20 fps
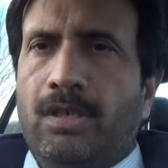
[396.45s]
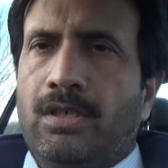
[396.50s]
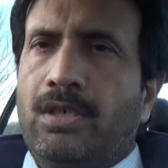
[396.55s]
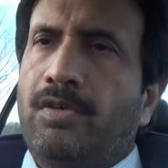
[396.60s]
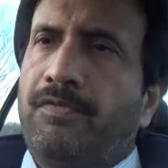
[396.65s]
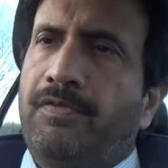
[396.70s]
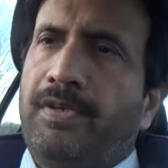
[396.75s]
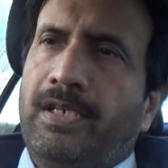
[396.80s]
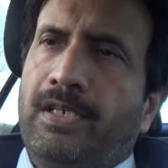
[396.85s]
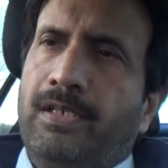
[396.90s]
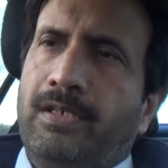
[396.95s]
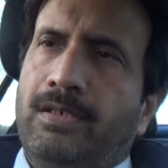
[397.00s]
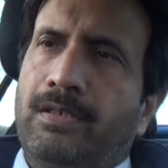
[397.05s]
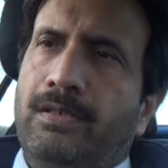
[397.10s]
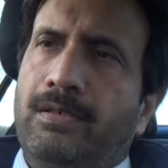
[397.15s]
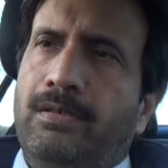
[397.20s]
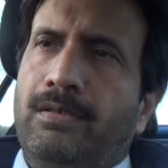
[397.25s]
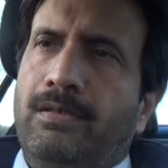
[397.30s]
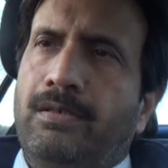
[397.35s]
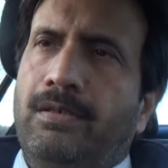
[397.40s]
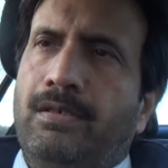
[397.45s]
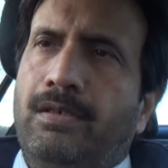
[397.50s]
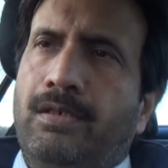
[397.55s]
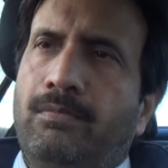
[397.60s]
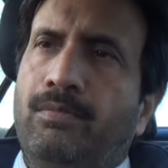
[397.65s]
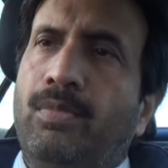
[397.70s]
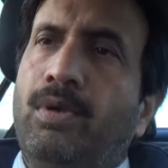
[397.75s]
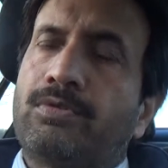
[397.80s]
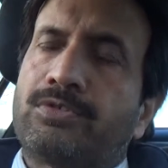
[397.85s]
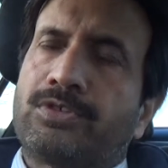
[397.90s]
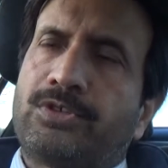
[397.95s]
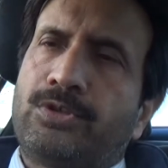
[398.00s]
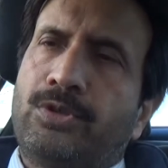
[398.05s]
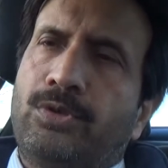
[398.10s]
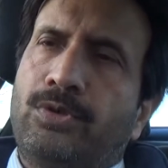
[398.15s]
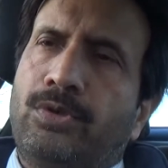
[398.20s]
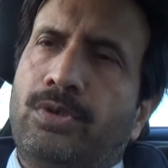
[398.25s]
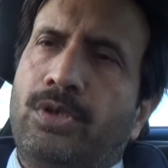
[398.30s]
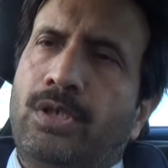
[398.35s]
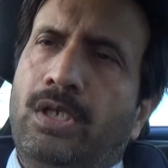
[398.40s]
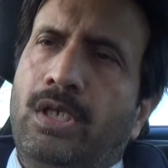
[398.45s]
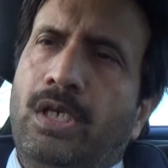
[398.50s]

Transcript: coughing uh, bouts, you know.